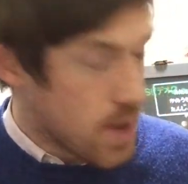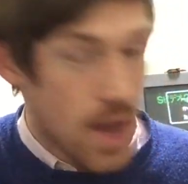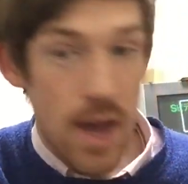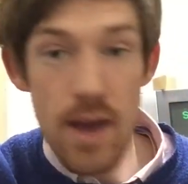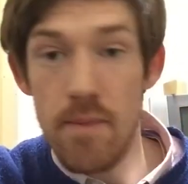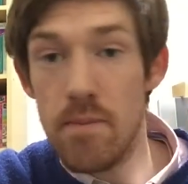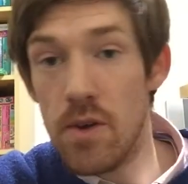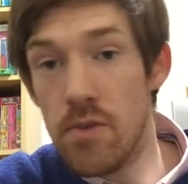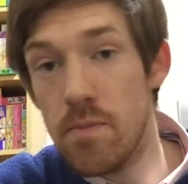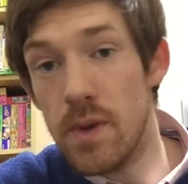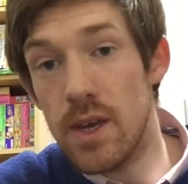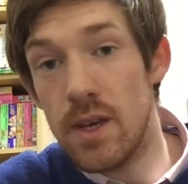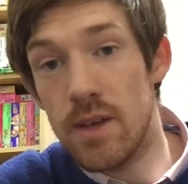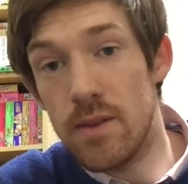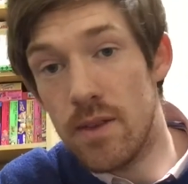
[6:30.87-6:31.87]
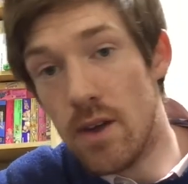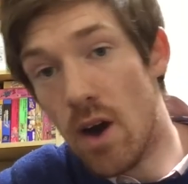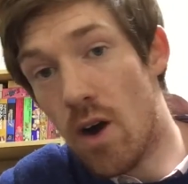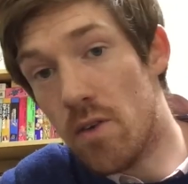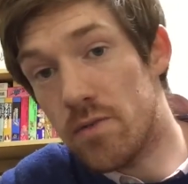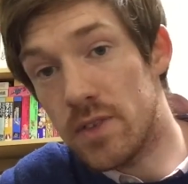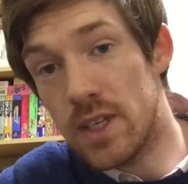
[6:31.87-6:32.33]
yeah, it must be a
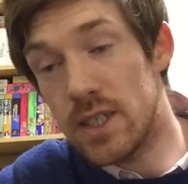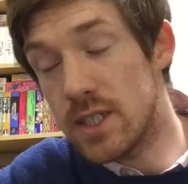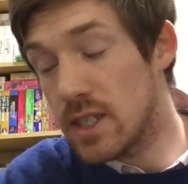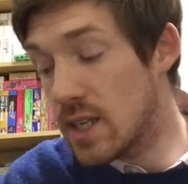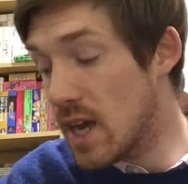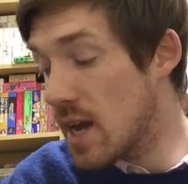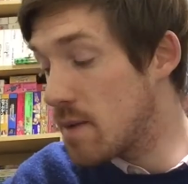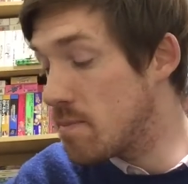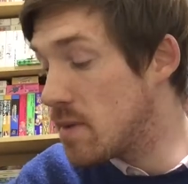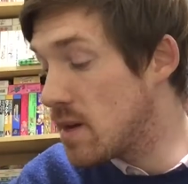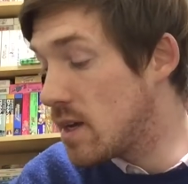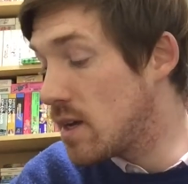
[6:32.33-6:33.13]
half decent game.